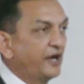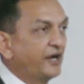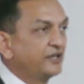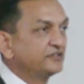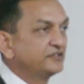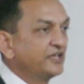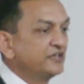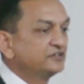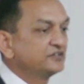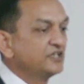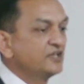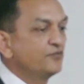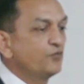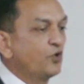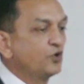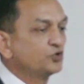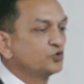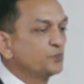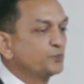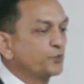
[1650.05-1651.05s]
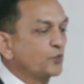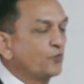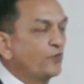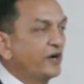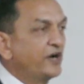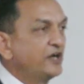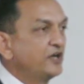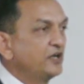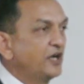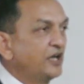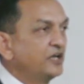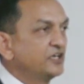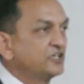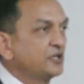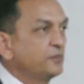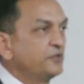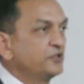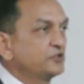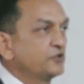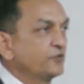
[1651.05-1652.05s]
and then they want to provide a
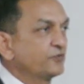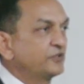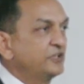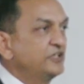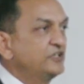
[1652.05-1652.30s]
little bit of